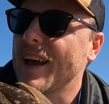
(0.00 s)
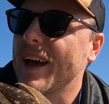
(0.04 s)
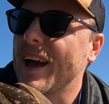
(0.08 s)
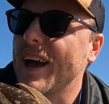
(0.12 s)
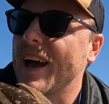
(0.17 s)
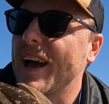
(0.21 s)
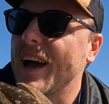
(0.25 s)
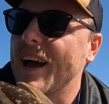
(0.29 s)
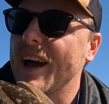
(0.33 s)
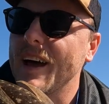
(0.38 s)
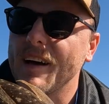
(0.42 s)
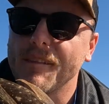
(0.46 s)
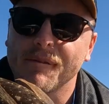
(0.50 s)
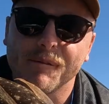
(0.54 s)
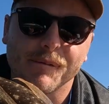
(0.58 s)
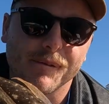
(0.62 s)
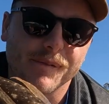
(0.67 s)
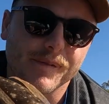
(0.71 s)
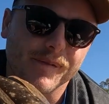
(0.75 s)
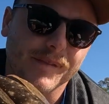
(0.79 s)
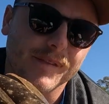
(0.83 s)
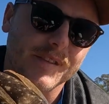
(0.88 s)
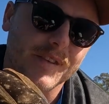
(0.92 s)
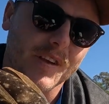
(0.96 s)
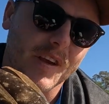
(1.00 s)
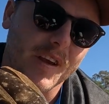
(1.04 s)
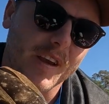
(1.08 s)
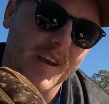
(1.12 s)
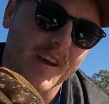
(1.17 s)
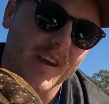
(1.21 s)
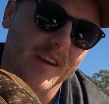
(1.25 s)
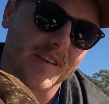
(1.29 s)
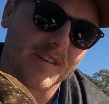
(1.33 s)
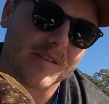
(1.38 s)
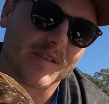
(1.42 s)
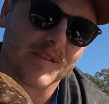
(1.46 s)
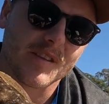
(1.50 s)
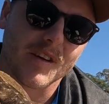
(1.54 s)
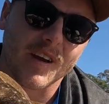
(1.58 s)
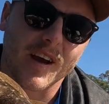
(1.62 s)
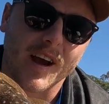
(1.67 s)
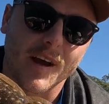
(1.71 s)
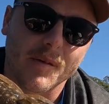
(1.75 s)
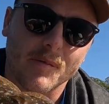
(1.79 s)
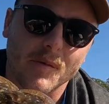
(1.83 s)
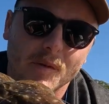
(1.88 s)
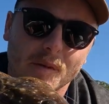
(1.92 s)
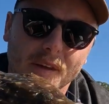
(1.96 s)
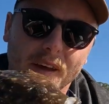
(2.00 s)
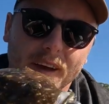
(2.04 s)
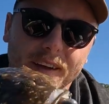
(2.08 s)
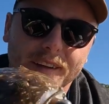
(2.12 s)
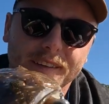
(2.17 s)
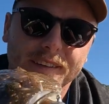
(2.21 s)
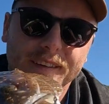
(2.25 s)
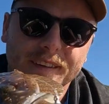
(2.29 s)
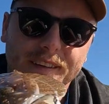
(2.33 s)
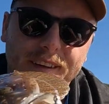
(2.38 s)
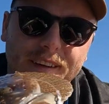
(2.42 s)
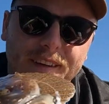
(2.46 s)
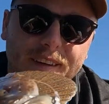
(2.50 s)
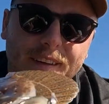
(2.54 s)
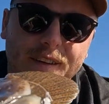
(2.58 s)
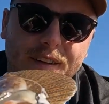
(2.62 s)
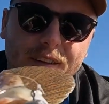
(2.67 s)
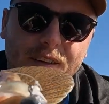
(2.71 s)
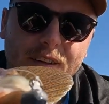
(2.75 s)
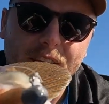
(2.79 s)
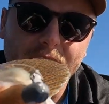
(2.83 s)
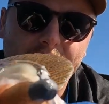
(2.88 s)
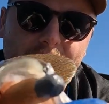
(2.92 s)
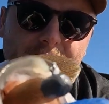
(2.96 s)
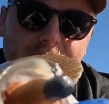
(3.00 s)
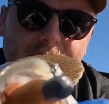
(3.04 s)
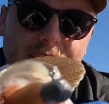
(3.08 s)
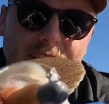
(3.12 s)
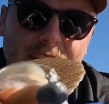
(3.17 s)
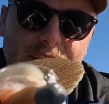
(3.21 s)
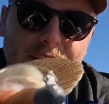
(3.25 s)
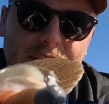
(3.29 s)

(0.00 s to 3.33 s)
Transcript: So yeah, so happy with that. Look at that.